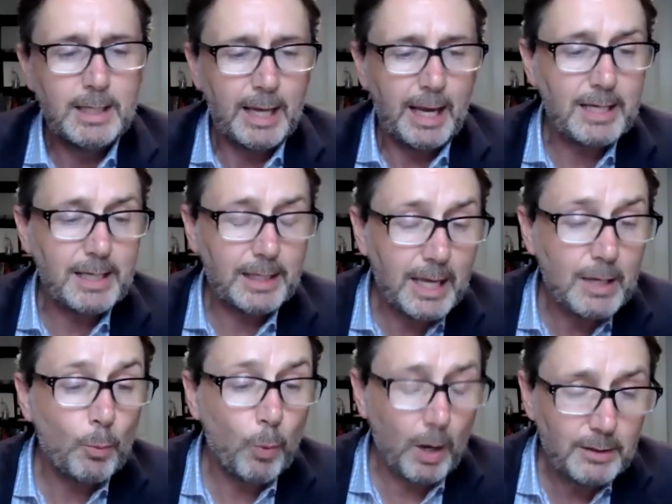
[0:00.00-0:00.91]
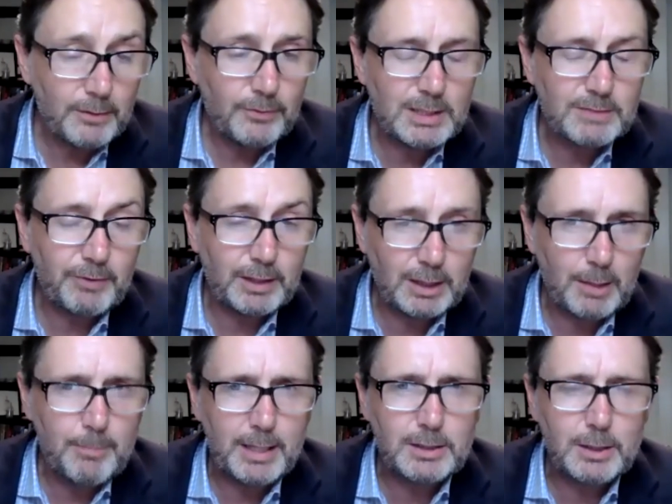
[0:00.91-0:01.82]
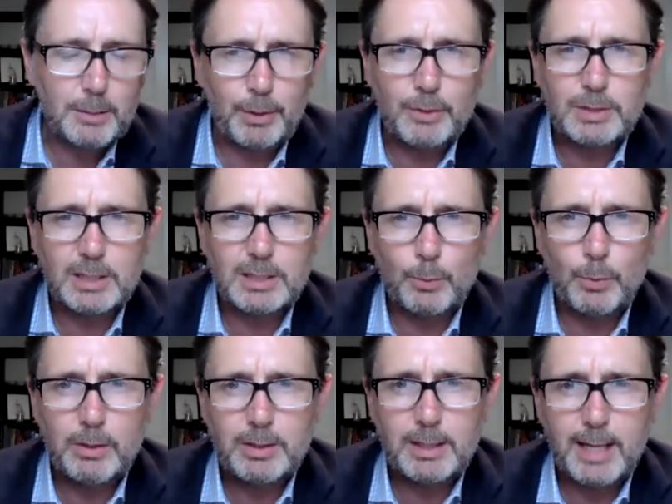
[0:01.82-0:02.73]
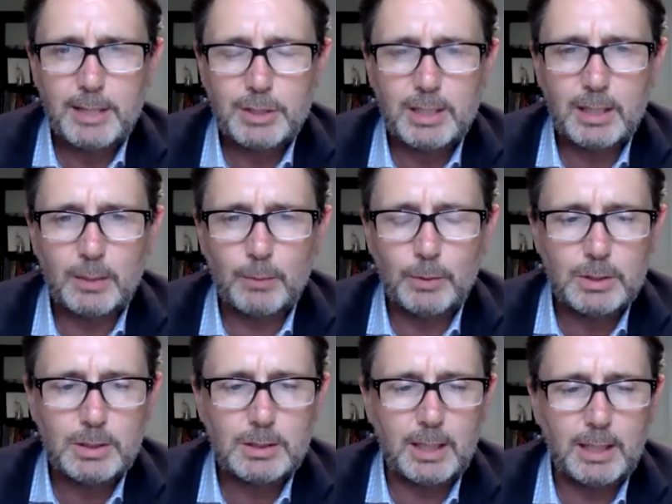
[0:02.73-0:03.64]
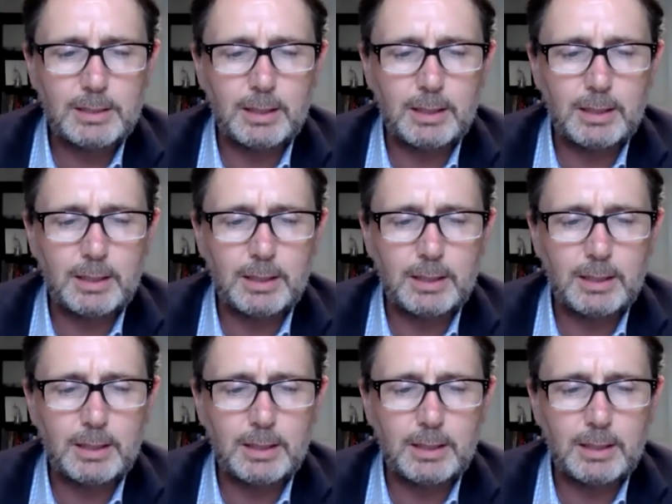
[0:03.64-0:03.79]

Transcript: And again, one of the things, if I can come back to the process that we're engaged in at the Wilson Center.